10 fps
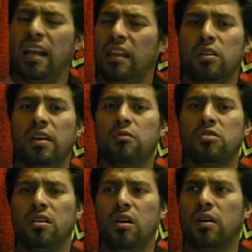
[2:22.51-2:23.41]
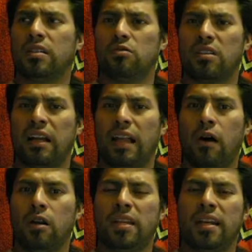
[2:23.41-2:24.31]
I didn't think I was going to go because it was
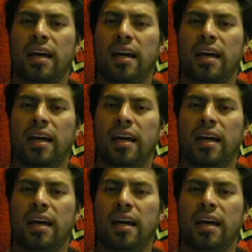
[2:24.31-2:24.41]
cloudy,